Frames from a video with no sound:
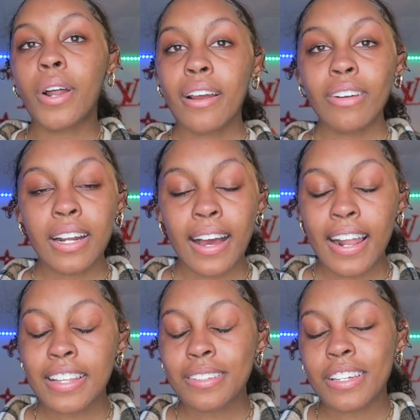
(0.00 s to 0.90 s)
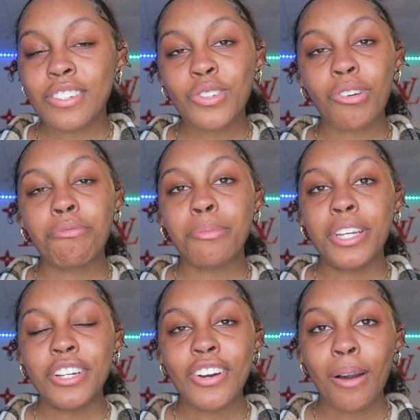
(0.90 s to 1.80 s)
Whatever God has in store for
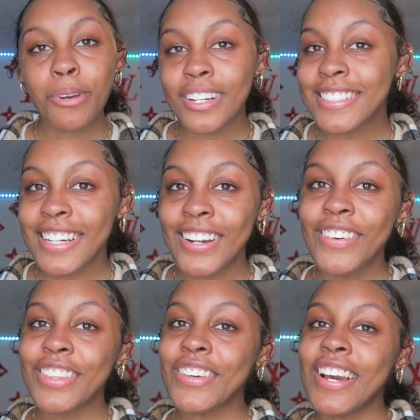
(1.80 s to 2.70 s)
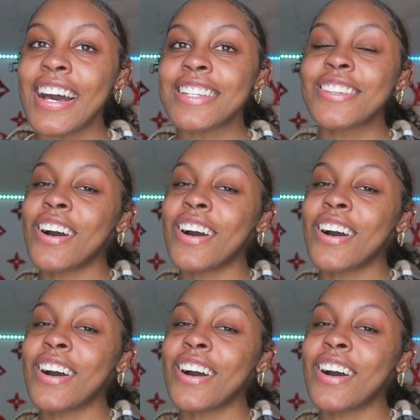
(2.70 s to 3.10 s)
me, you know I'm gonna share it with you guys.